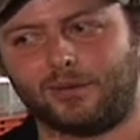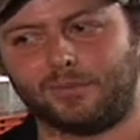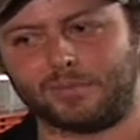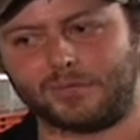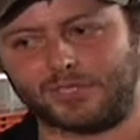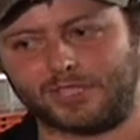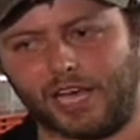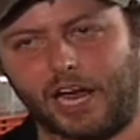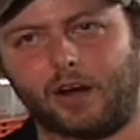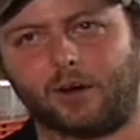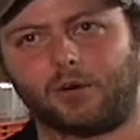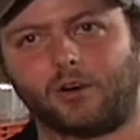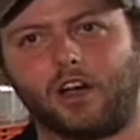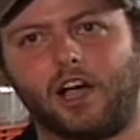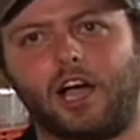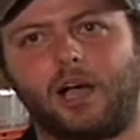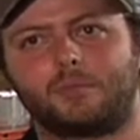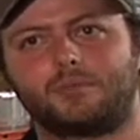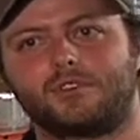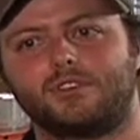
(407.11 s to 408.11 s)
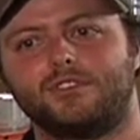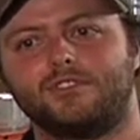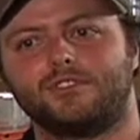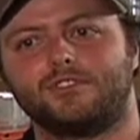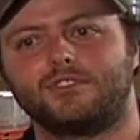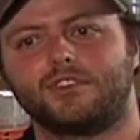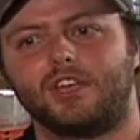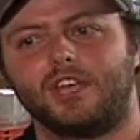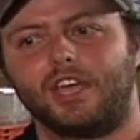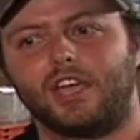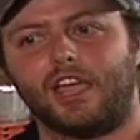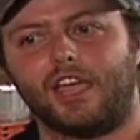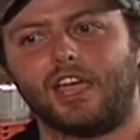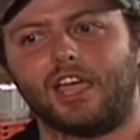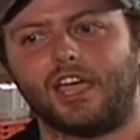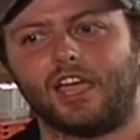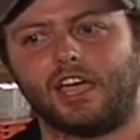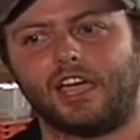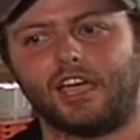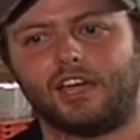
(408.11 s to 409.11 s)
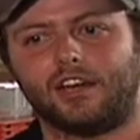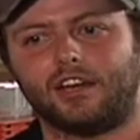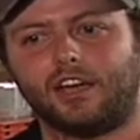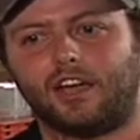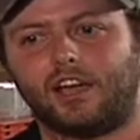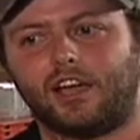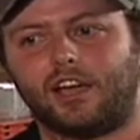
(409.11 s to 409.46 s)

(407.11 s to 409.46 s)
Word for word: sour options. And